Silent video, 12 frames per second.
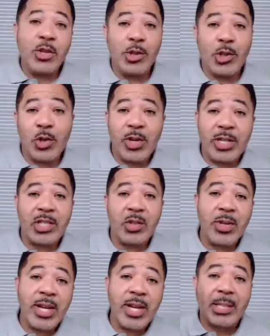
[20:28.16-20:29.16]
is your
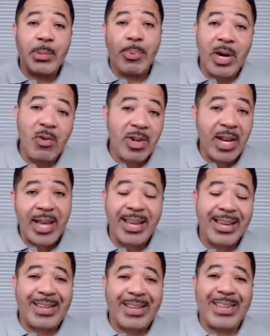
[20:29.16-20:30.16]
choices. You got
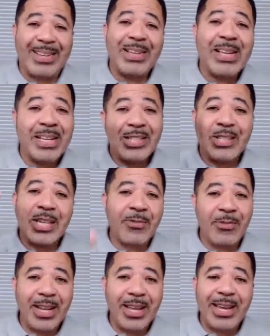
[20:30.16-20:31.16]
Chipotle,
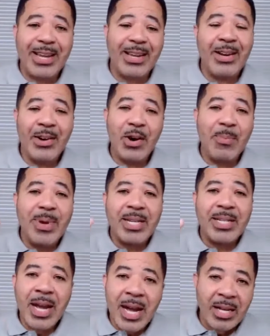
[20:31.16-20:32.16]
Chick-fil-A, or
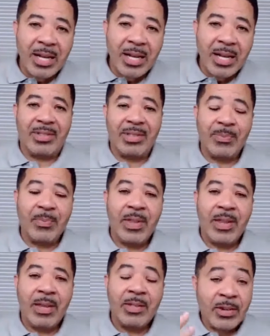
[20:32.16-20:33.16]
McDonald's.
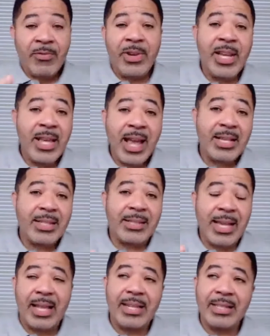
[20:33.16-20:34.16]
Chick-fil-A
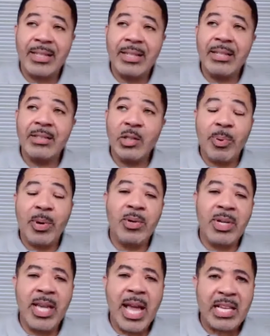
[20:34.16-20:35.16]
has salad.
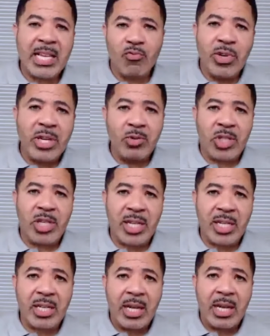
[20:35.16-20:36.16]
Chipotle has real
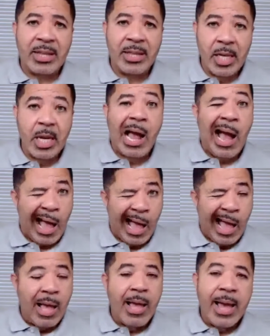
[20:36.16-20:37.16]
chicken, I think.
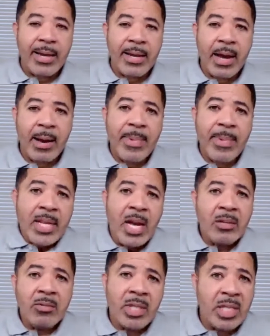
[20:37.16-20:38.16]
And
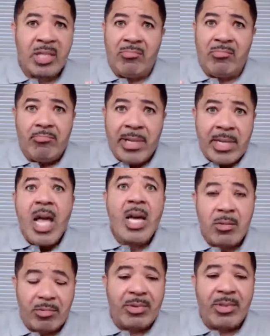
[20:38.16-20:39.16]
McDonald's is
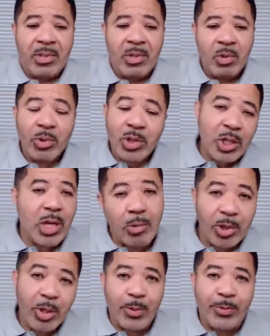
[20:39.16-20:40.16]
McDonald's. What you
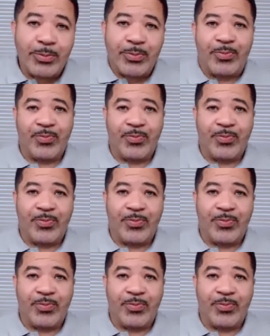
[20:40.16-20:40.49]
gonna do?